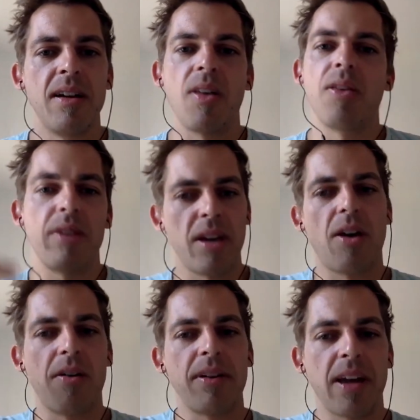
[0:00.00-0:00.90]
although he
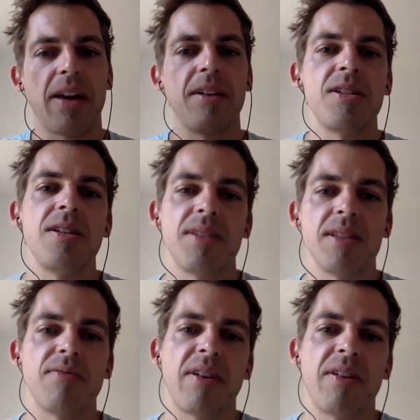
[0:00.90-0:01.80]
already had achieved
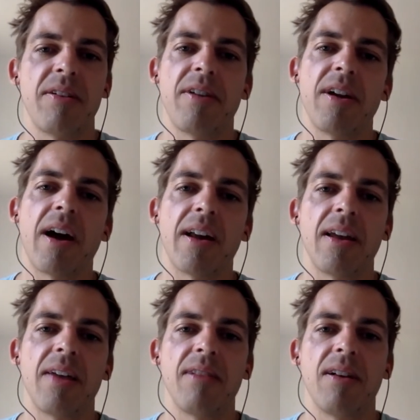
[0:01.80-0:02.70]
this very, very high
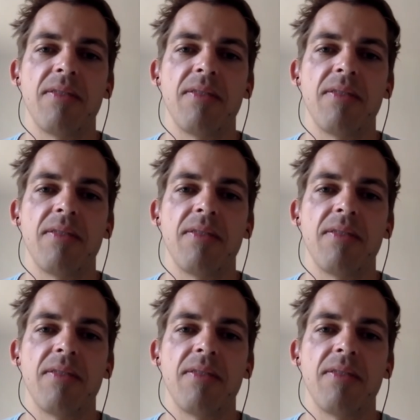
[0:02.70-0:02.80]
level of,